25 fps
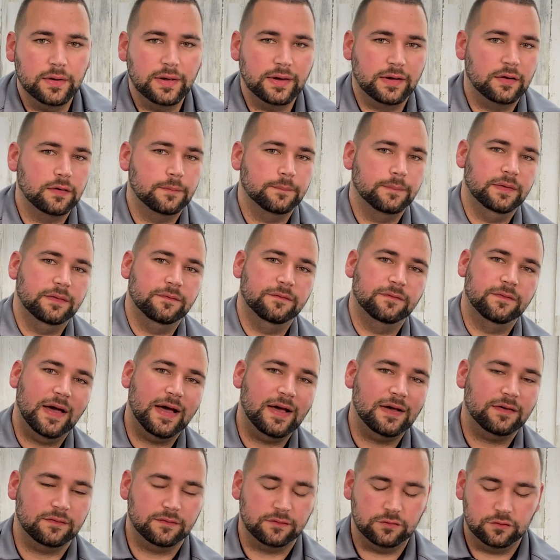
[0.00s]
it can be
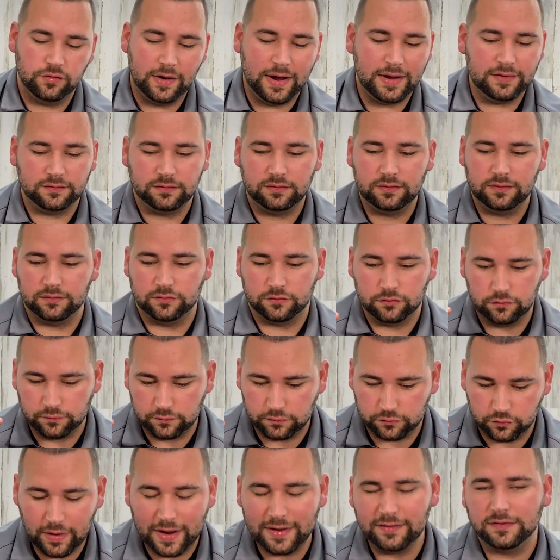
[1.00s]

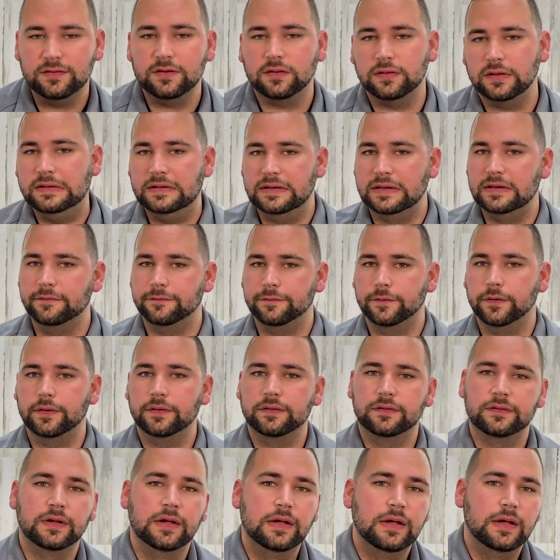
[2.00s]
drastically
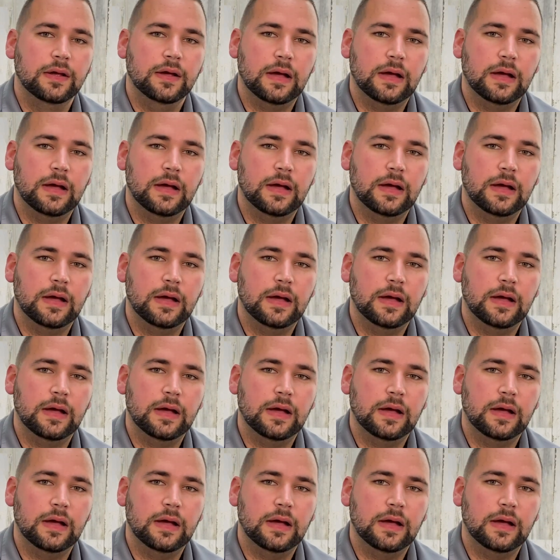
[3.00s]
different